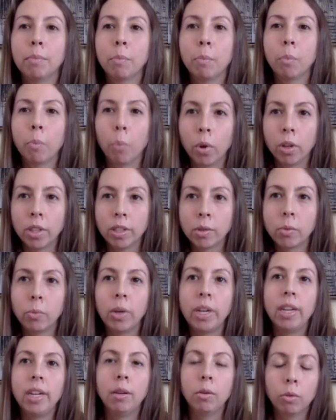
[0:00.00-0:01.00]
once
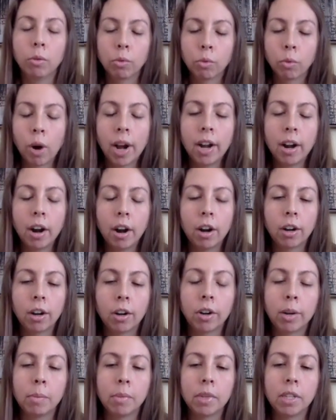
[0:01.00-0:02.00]
we write our
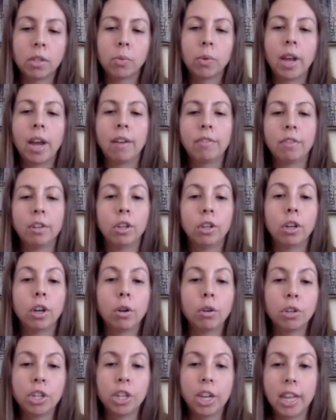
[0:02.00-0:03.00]
agreements, we have to
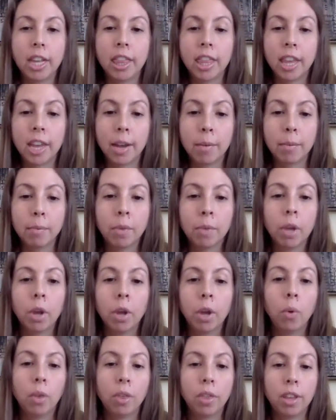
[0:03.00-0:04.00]
negotiate them
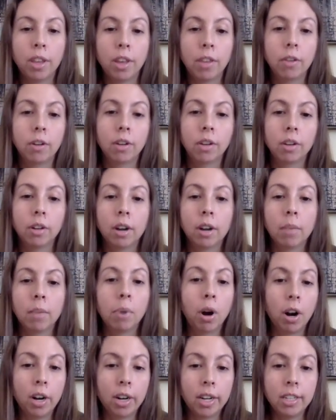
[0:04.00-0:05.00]
with the other
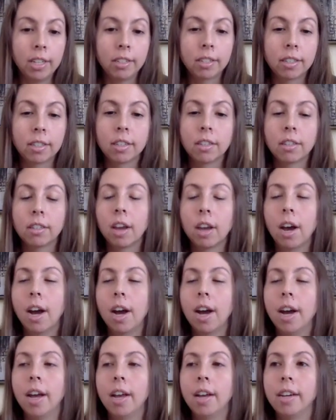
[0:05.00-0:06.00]
parties.
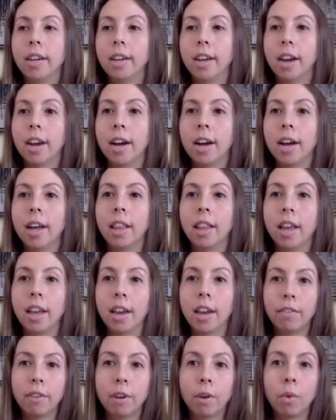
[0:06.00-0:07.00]
And a lot
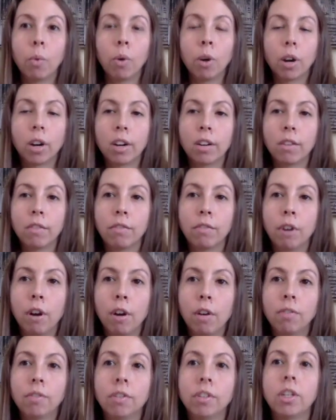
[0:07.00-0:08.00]
of our work
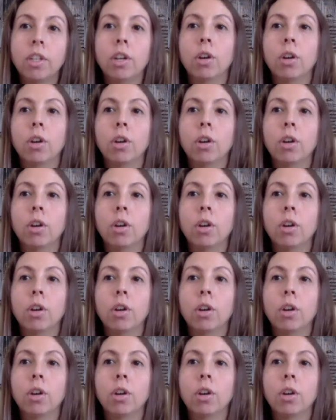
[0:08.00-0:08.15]
involves,